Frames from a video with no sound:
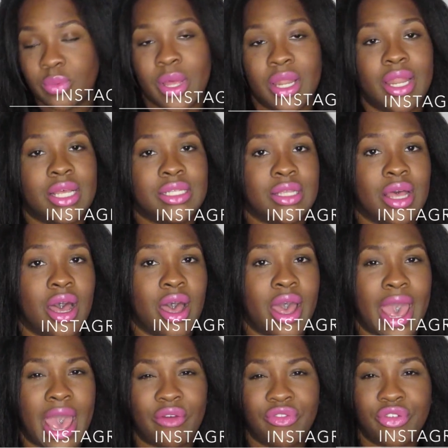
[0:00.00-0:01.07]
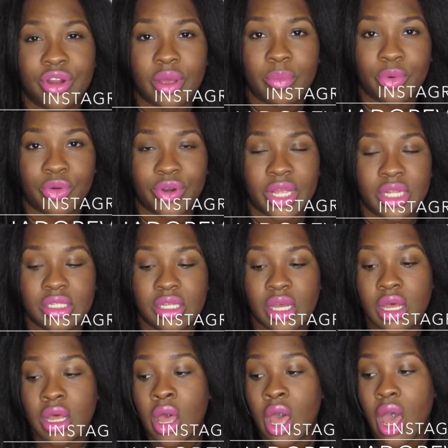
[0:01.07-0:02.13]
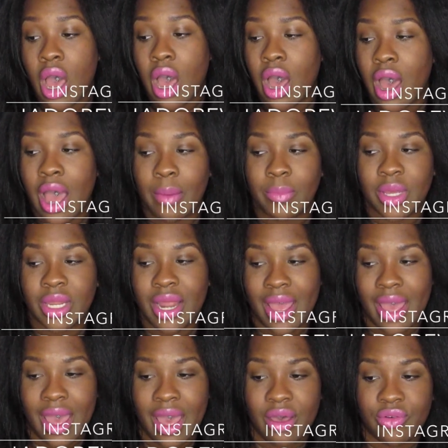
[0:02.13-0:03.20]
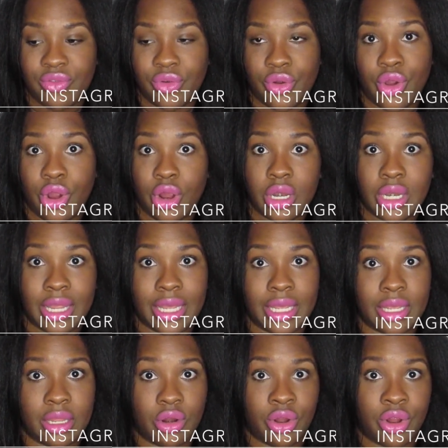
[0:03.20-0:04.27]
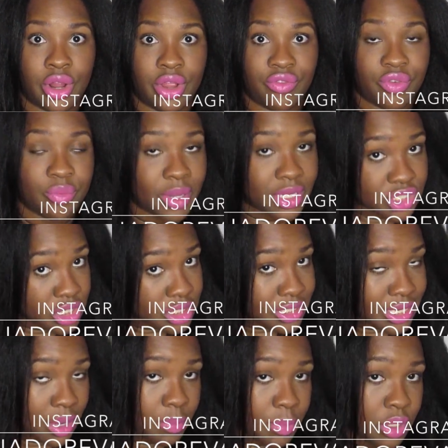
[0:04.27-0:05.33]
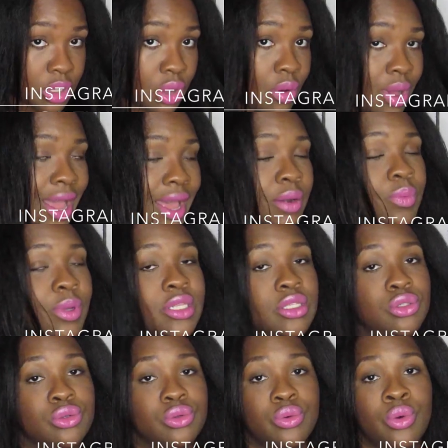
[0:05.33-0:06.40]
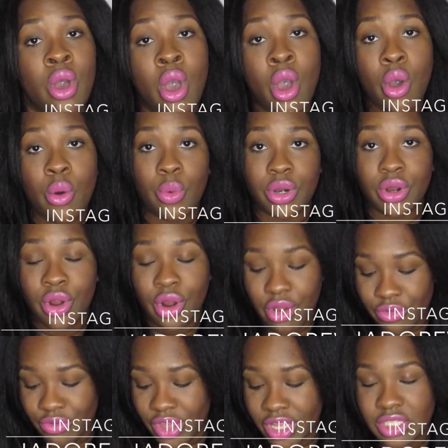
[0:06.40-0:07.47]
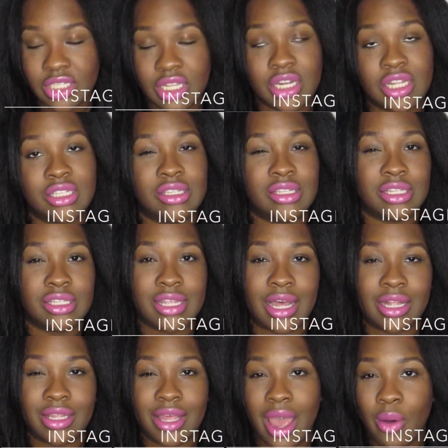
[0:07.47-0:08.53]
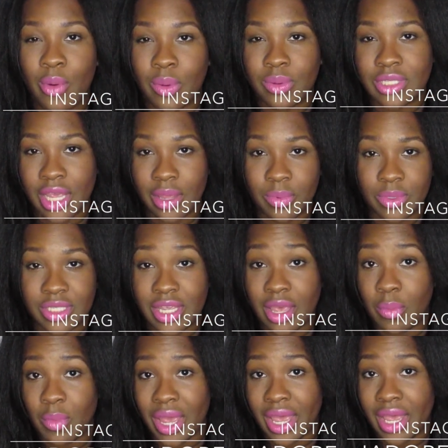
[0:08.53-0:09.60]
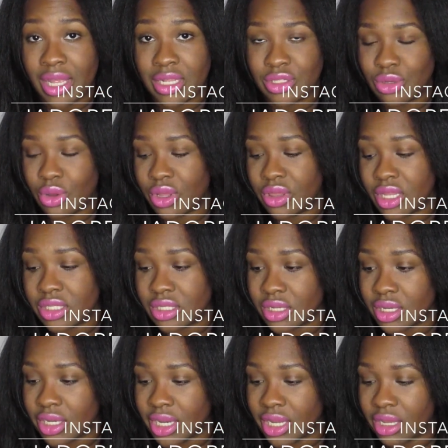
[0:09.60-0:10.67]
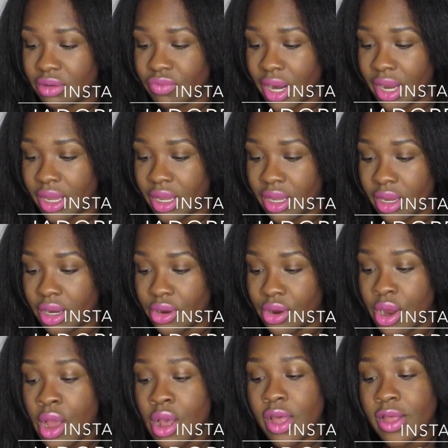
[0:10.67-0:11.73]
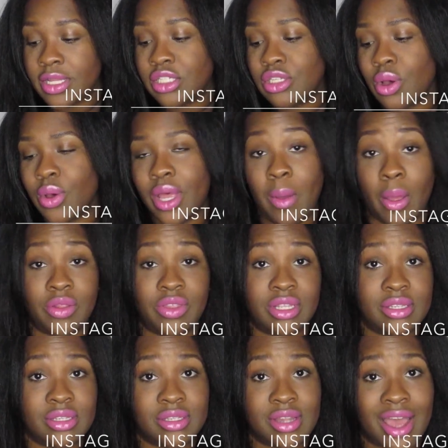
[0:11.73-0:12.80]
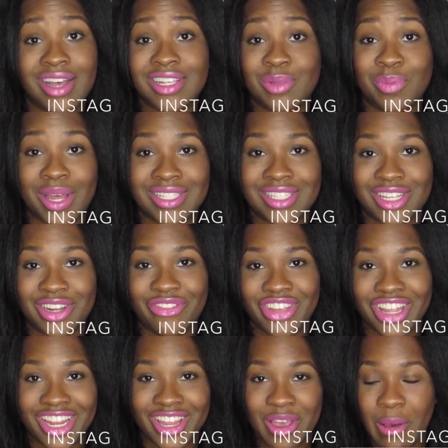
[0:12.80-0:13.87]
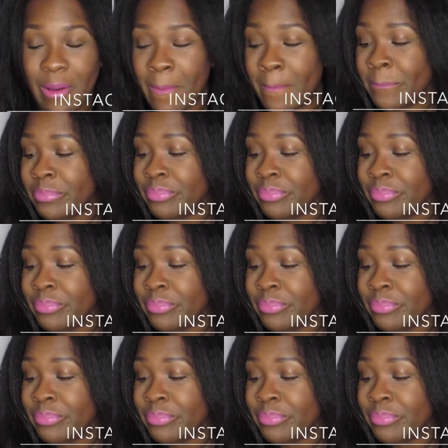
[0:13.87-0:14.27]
well as Africa Miranda. I'm gonna have her link and her information down below. I had went to one of her events, and this is exactly how I was able to get my hands on this goodie right here. So this is not a sponsored video.